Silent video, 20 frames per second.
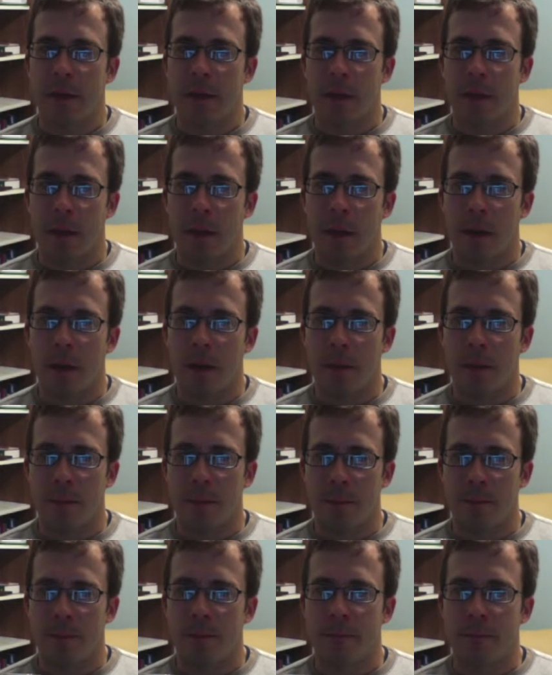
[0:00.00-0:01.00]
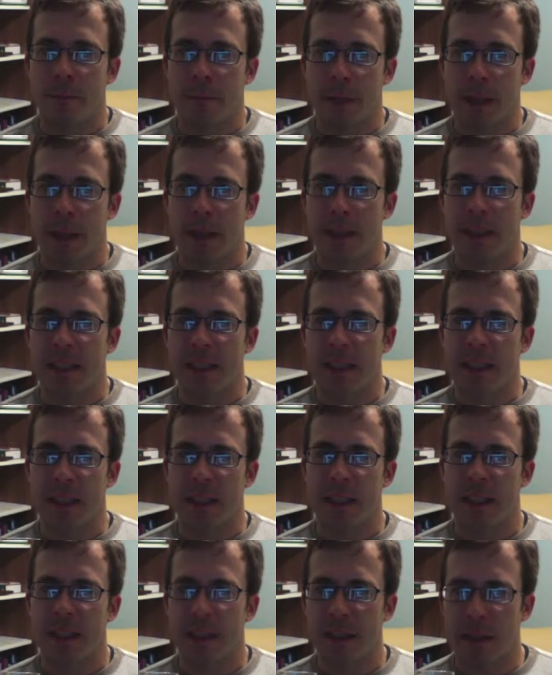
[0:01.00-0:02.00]
Fairly effervescent
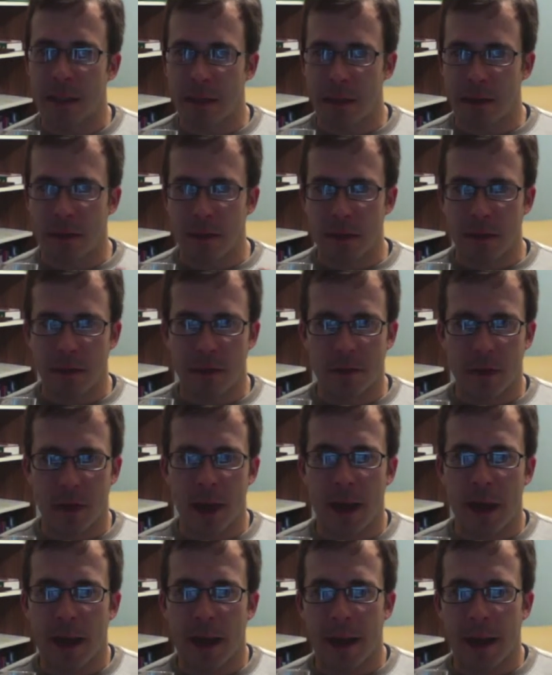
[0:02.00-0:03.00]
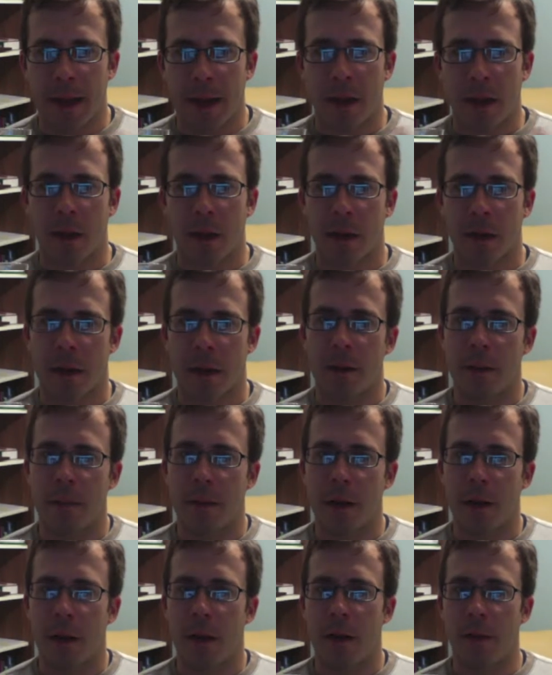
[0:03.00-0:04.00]
in the sense that a
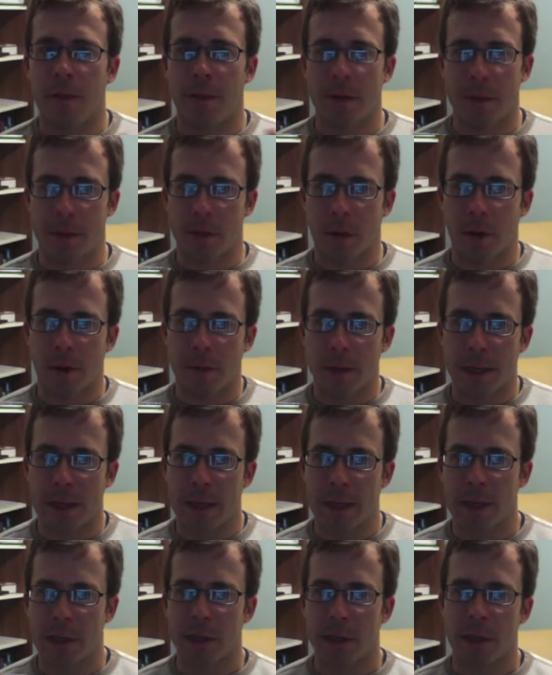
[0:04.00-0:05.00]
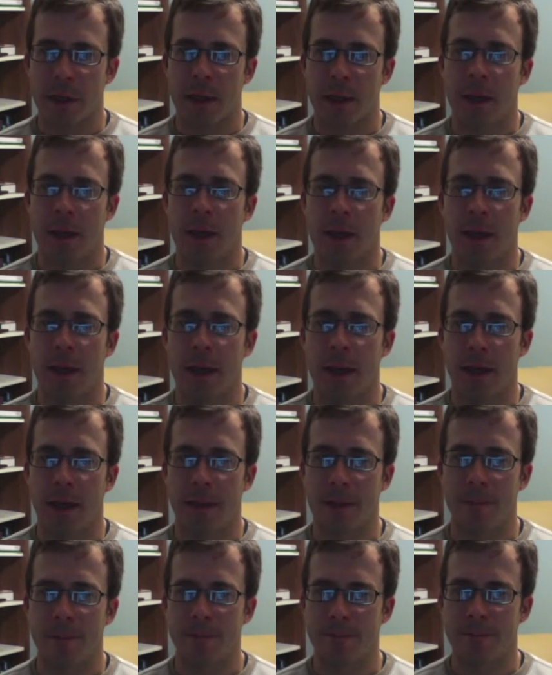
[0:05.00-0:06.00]
lot of air coming off and
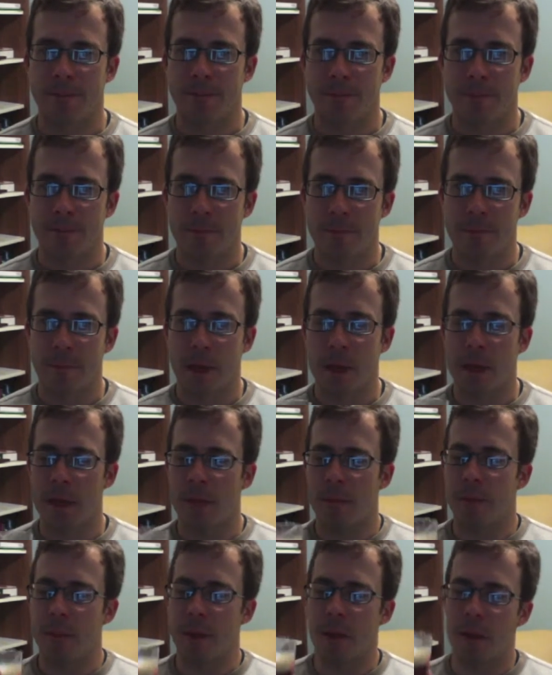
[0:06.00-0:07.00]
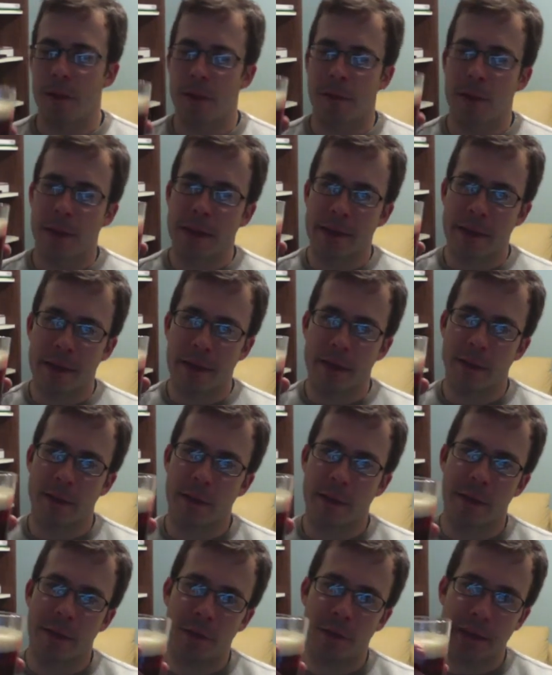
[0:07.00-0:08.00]
carbonation,
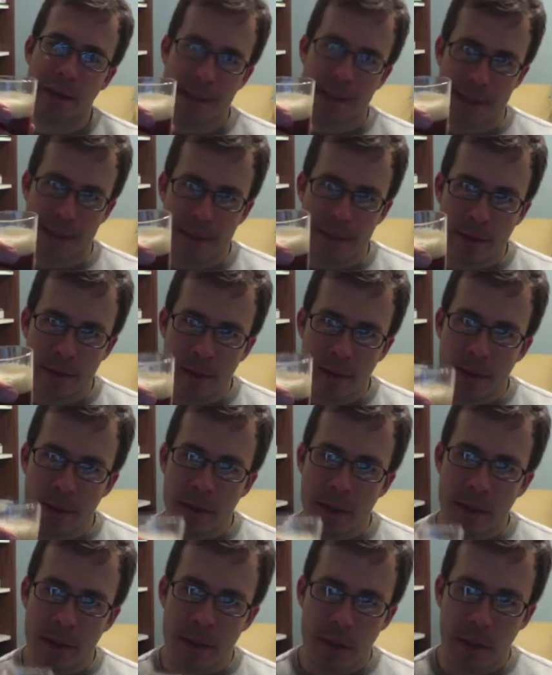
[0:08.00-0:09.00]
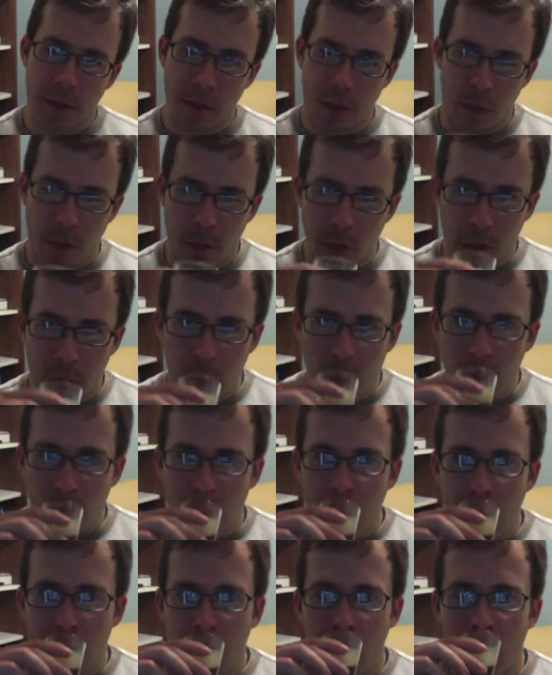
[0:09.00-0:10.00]
but I'll find out in the drink.
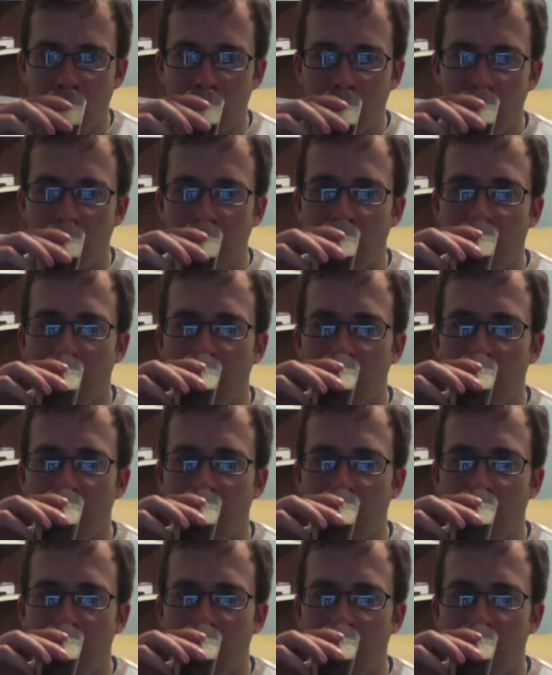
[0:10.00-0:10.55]
So